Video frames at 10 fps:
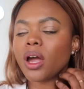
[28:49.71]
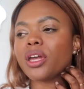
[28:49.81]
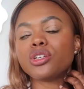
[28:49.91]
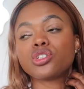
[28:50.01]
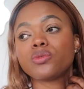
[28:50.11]
I
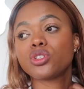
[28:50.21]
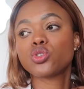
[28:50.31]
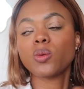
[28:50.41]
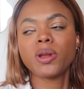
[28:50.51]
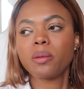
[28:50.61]
used to read
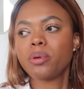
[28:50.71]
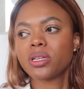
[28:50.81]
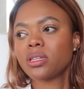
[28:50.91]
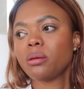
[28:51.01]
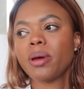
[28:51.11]
so many
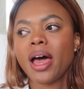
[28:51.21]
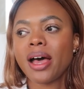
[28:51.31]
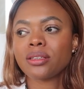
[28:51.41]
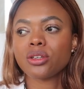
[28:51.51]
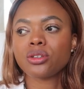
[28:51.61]
books in the
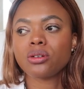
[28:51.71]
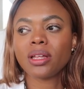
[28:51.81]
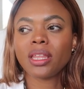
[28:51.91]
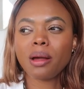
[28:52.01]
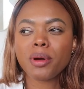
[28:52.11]
past, so I
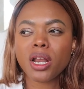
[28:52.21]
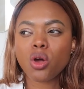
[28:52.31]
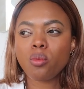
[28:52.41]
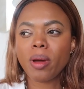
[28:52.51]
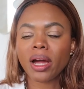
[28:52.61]
think I'm gonna
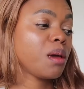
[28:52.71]
go back.